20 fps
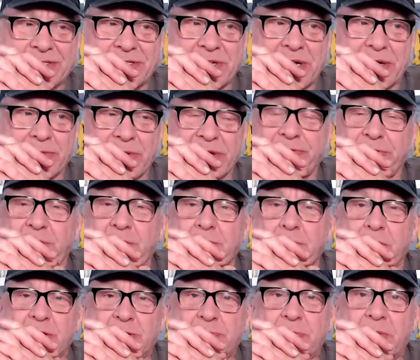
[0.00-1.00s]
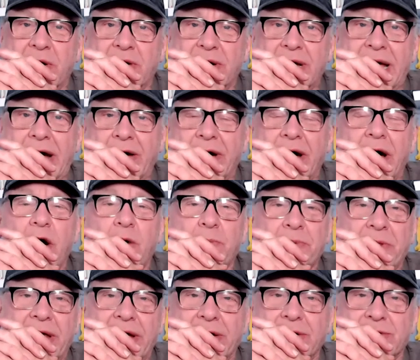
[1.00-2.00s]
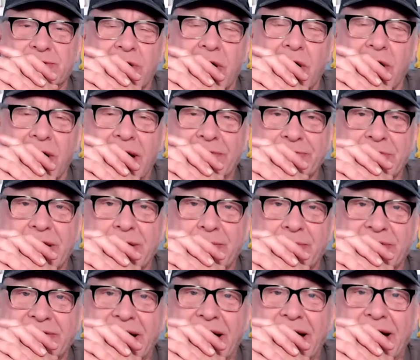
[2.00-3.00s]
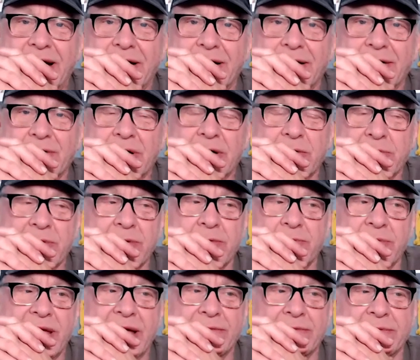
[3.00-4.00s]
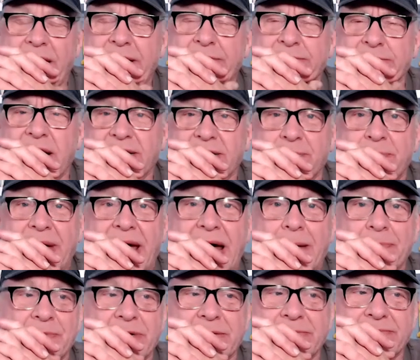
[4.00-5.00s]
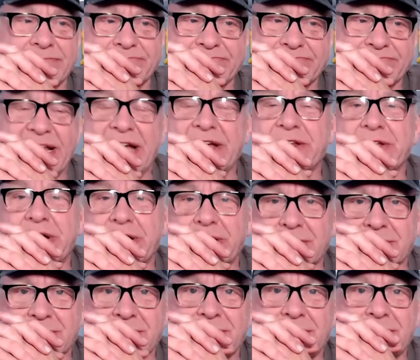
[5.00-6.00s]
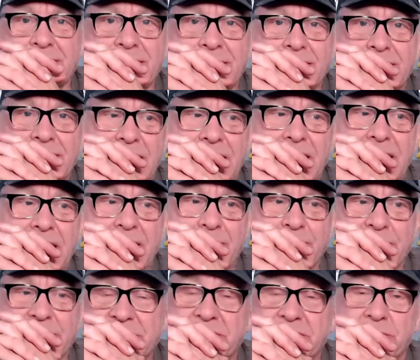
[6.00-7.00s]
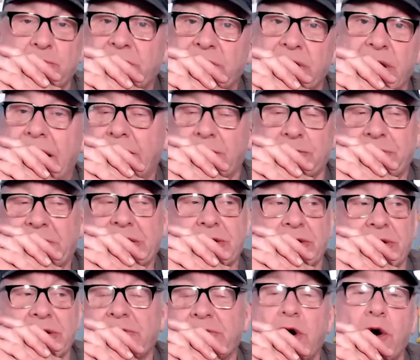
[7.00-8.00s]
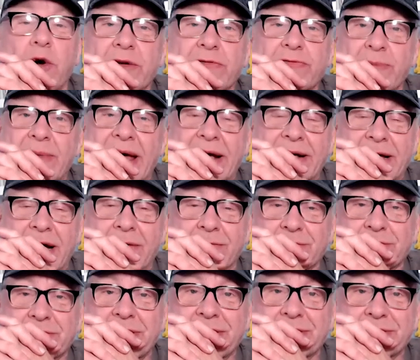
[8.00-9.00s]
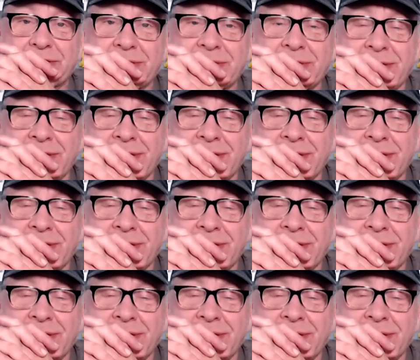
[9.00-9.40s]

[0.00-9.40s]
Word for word: generally for the most part how all players are after they retire. We we have I haven't talked to Pap in ten years, um, but you wouldn't. I don't think you'd have known it from that conversation.